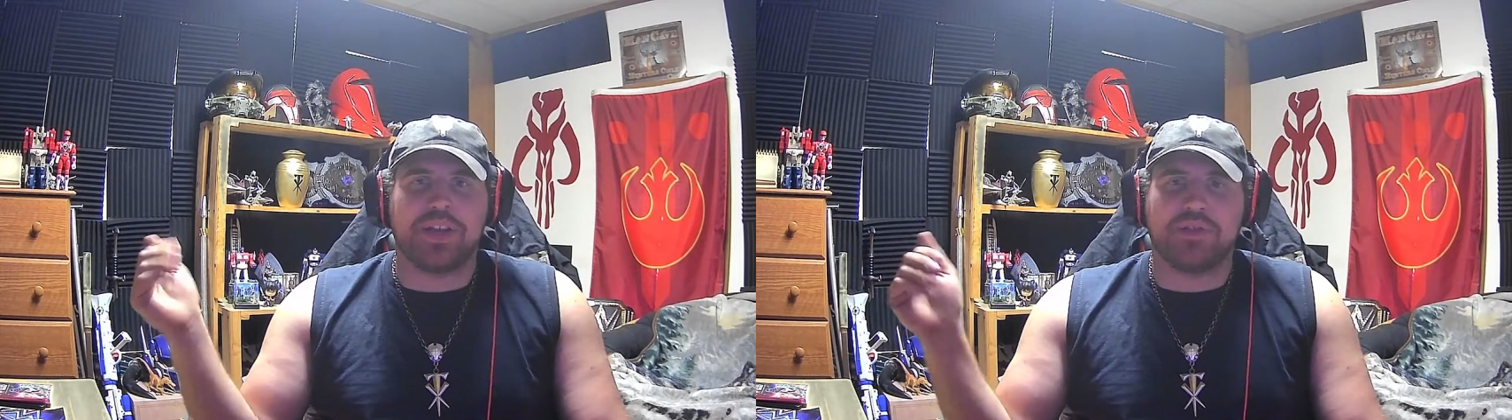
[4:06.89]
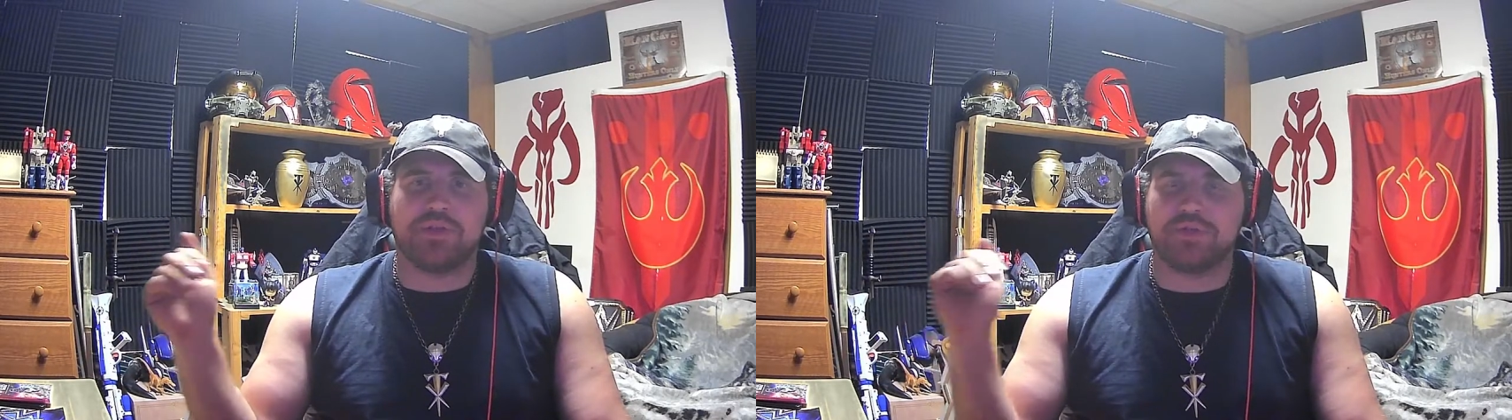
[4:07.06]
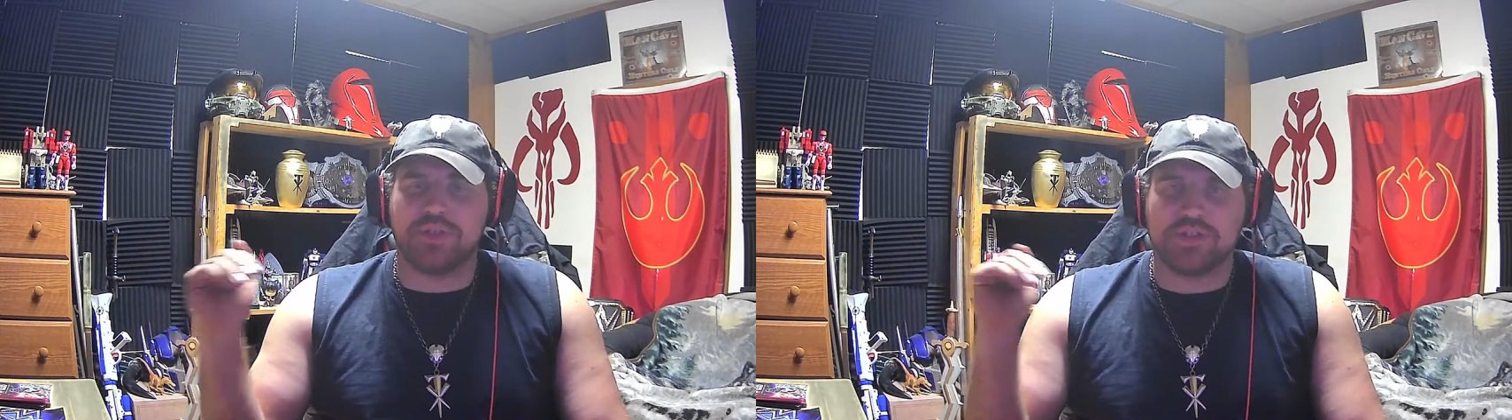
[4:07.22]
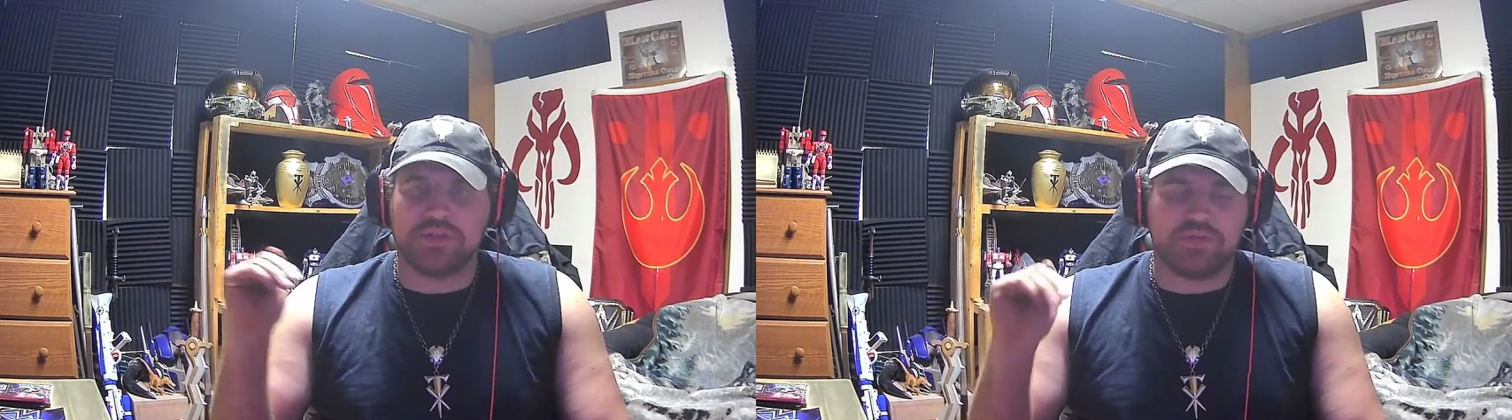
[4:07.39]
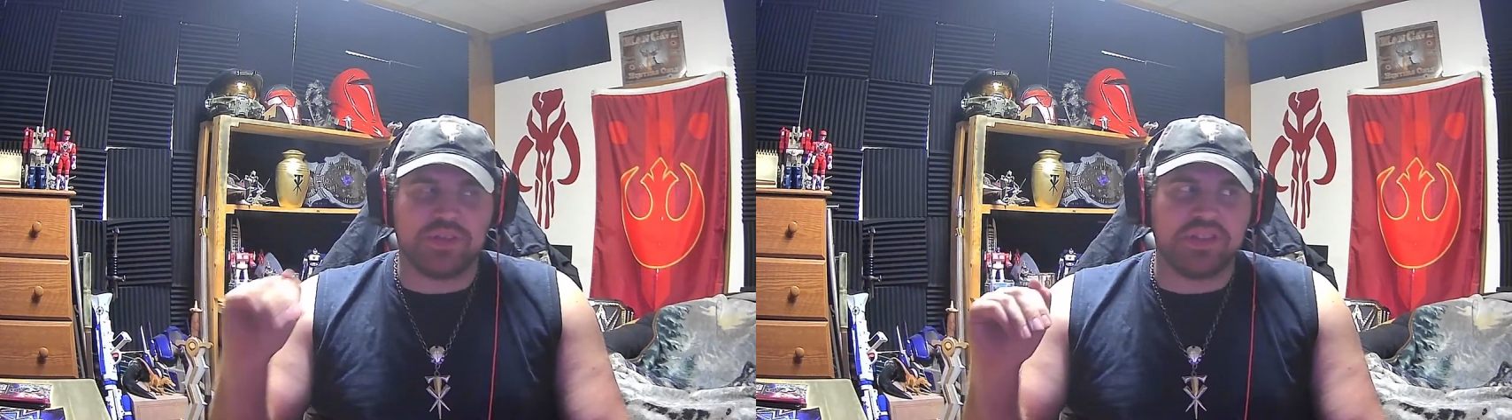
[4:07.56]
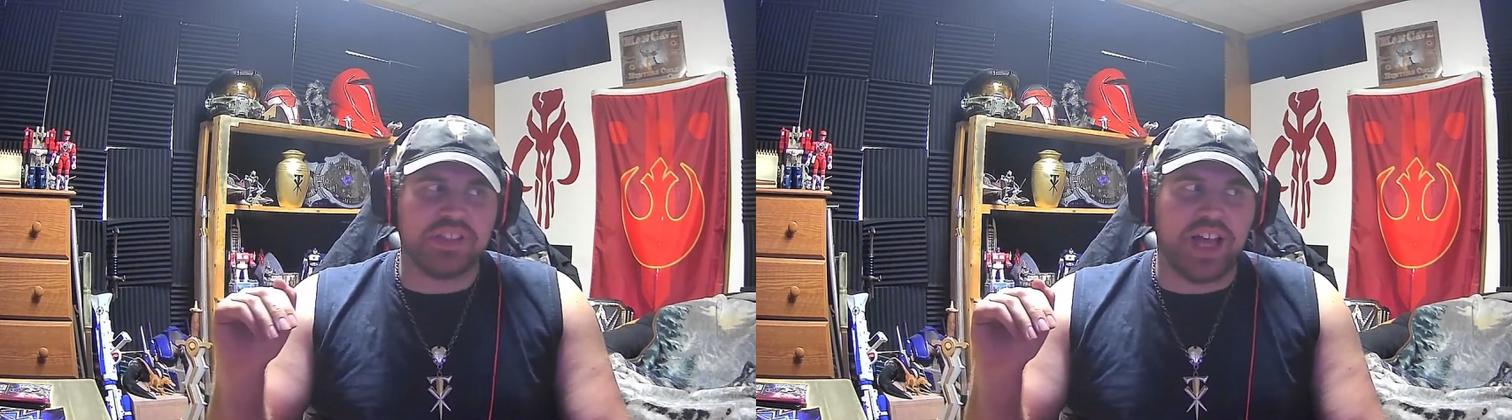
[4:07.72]
who is
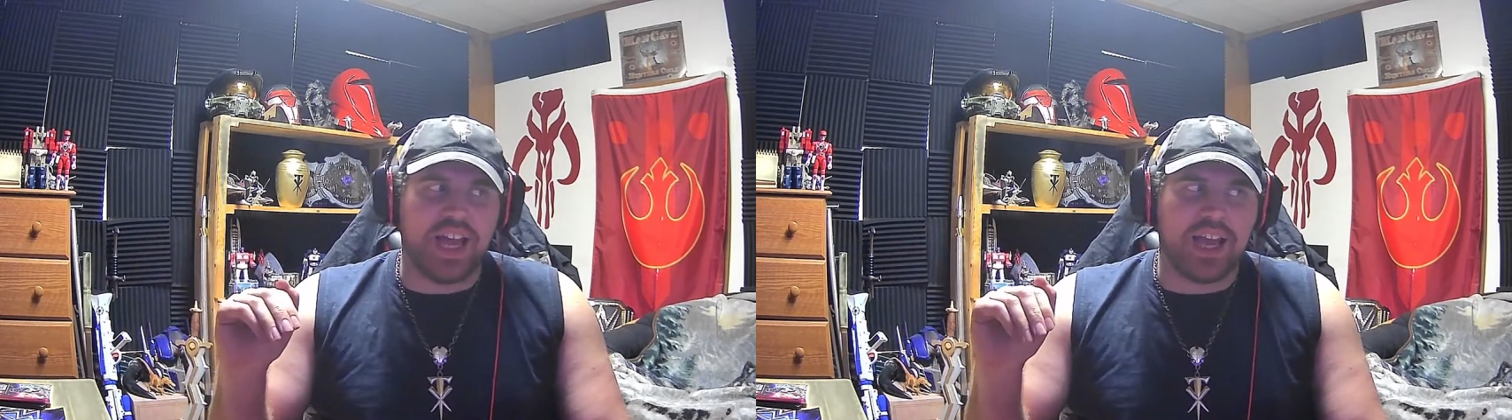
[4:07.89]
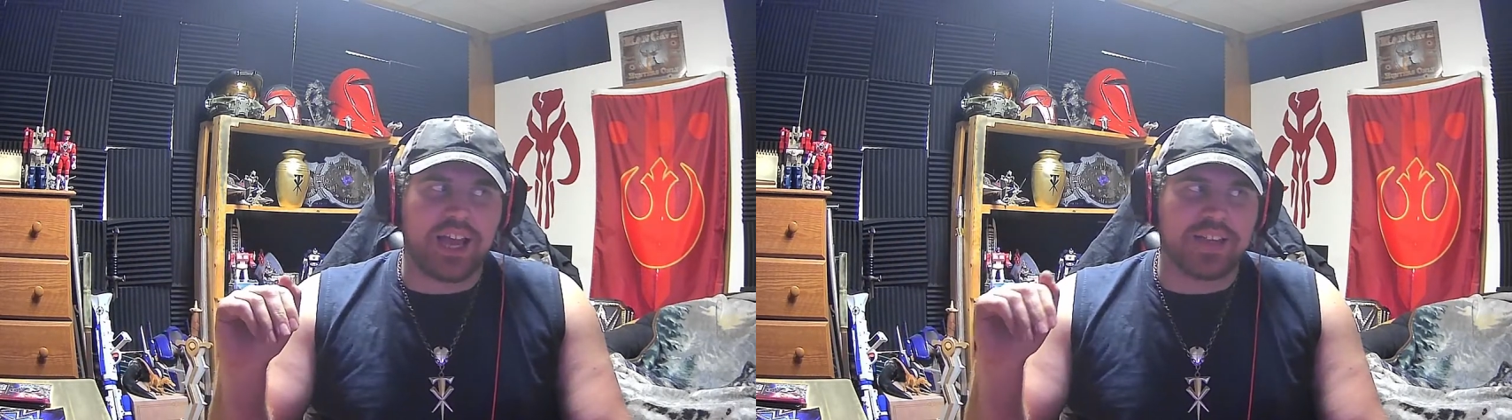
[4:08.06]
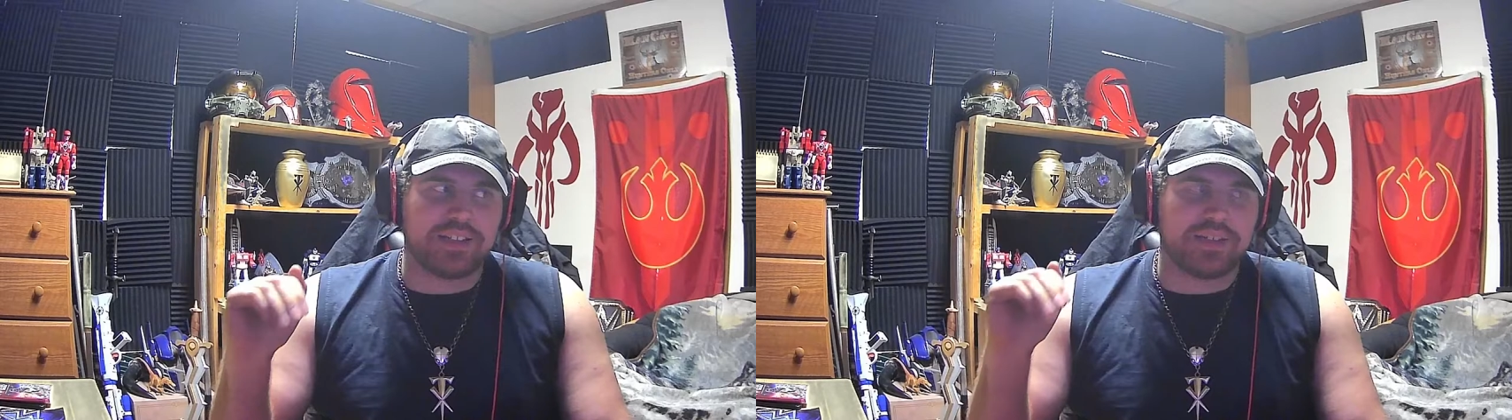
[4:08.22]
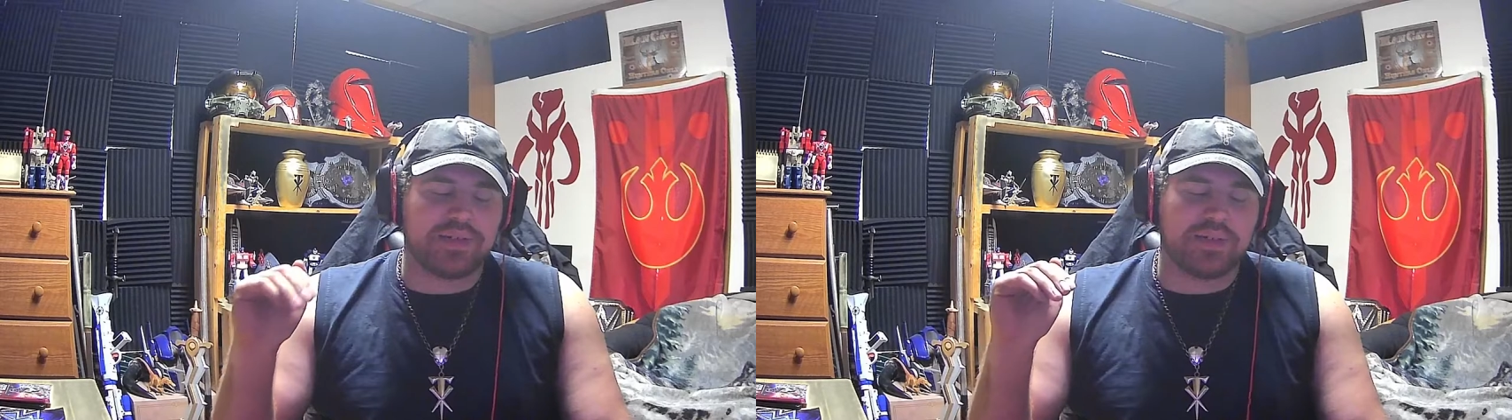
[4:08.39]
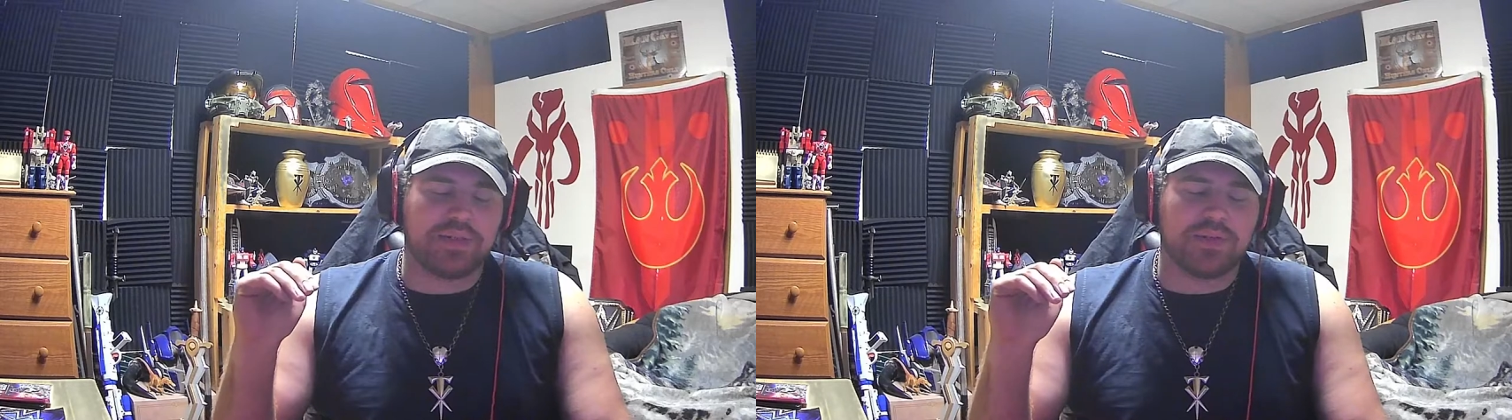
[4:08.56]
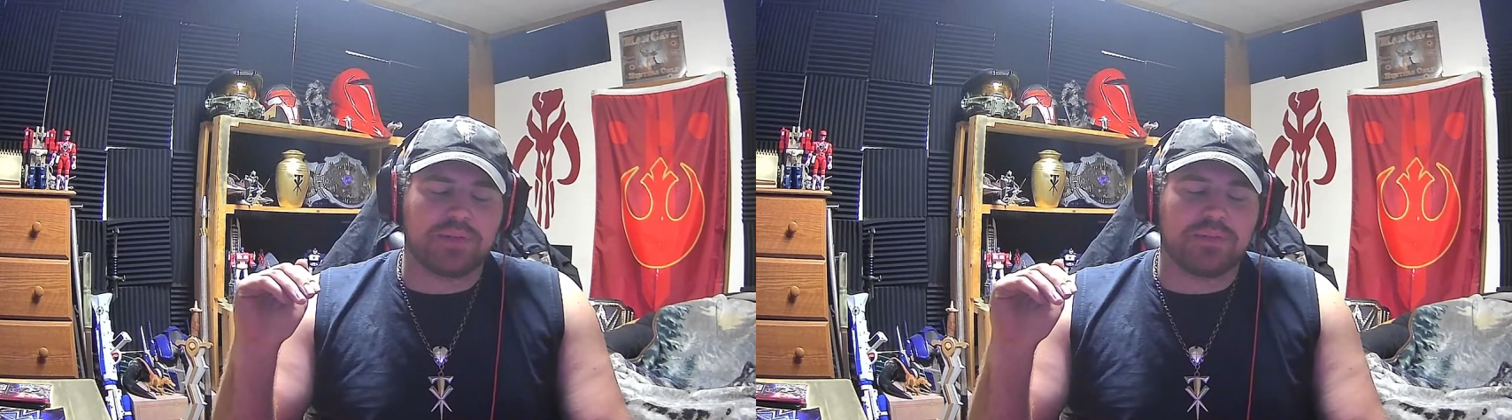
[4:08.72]
relaxed. I
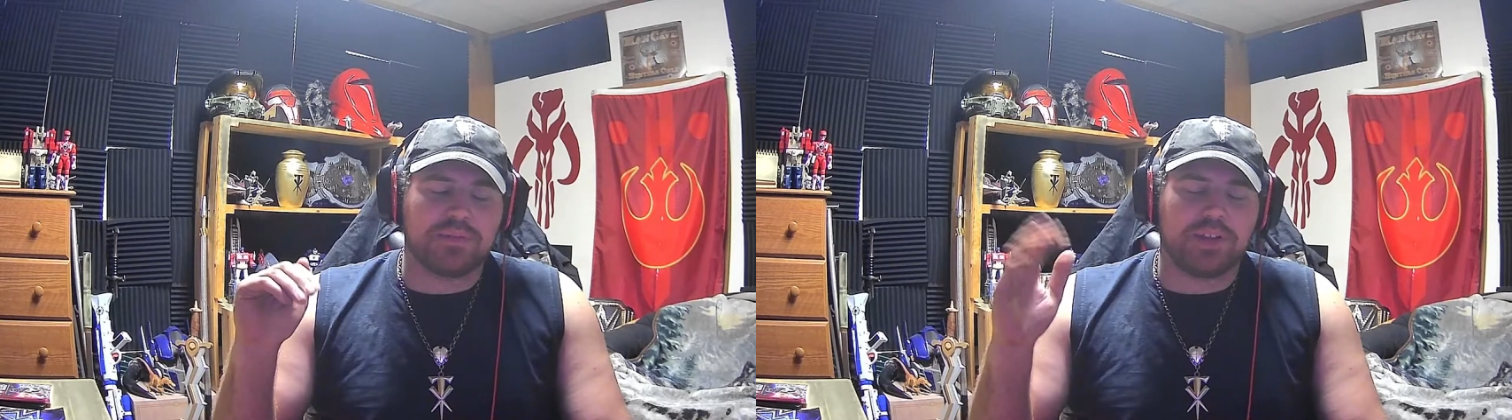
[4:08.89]
mean,